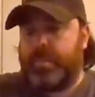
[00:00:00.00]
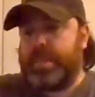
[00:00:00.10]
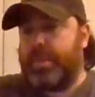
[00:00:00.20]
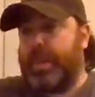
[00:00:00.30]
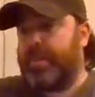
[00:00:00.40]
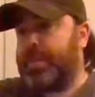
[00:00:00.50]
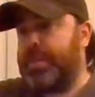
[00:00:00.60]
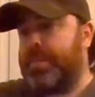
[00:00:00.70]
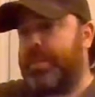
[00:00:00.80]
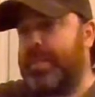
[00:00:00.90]
so
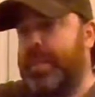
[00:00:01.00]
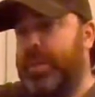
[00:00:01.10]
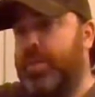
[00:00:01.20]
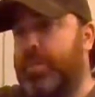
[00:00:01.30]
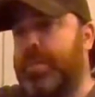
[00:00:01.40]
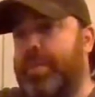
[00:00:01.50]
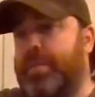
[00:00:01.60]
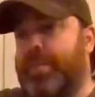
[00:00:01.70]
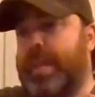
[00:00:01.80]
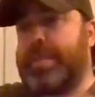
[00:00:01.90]
after
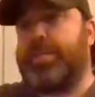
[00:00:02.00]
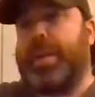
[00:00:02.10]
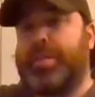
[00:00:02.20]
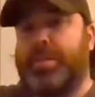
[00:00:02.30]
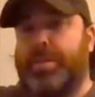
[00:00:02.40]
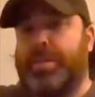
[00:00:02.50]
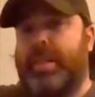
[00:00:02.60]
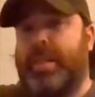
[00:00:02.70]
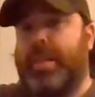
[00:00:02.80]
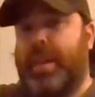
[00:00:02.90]
the Flag Smashers,